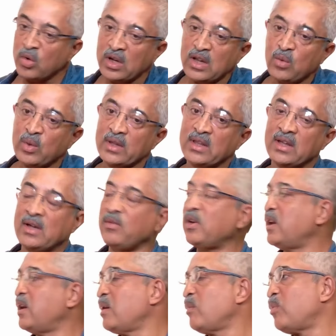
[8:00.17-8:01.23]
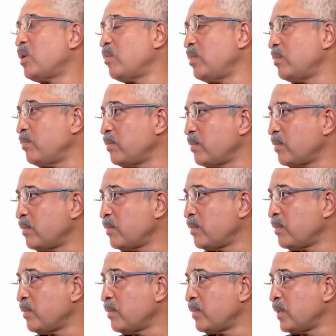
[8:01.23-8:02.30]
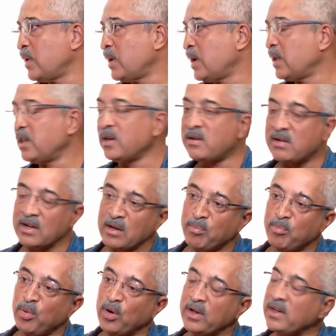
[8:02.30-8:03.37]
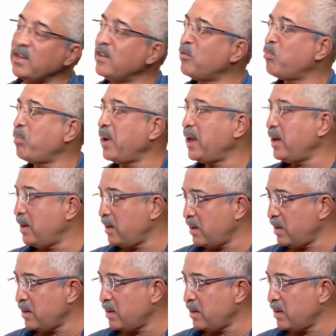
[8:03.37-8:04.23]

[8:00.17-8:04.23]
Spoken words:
only when they have a dental problem. The trigger point is pain.